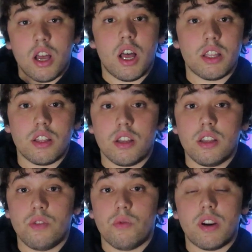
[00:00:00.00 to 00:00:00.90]

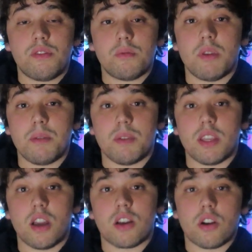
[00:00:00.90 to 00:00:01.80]
Honda, whatever it may
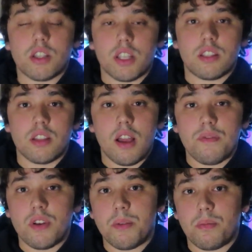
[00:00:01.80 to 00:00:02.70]
be, a car that's
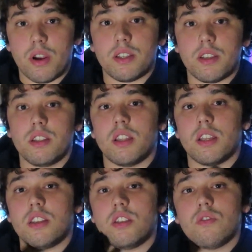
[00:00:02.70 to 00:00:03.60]
not very pricey and
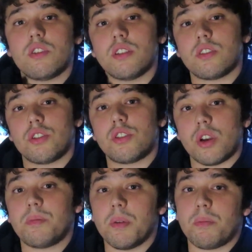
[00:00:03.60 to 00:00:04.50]
that you can
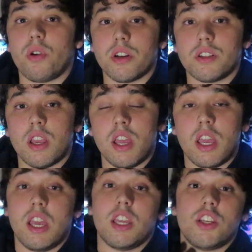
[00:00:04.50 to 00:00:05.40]
search up the parts
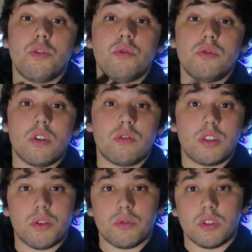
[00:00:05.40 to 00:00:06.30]
and you will know
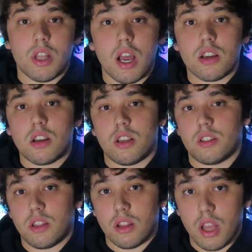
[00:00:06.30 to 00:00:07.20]
they will not
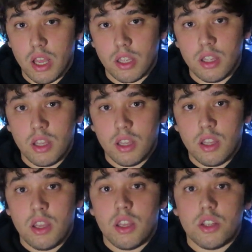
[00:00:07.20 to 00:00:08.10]
cost a lot
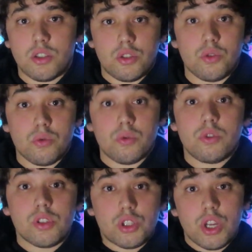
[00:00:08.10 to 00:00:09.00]
to
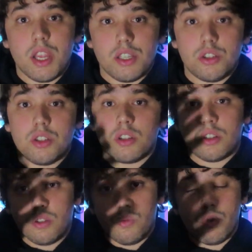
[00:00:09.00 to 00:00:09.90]
change
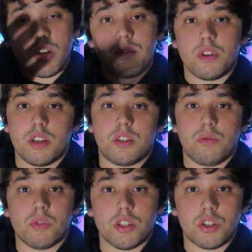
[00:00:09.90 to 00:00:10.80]
whatever it is
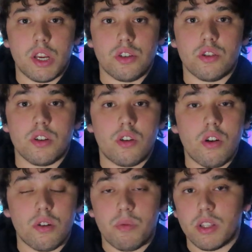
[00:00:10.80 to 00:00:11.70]
you want to change in your
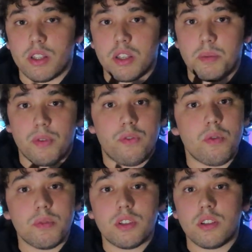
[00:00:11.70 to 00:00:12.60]
car, whether that's
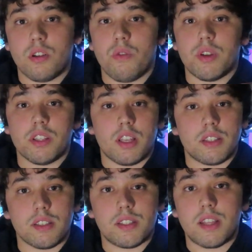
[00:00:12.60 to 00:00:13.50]
performance or whether
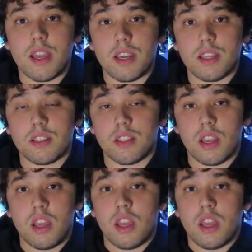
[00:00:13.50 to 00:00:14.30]
that's aesthetics,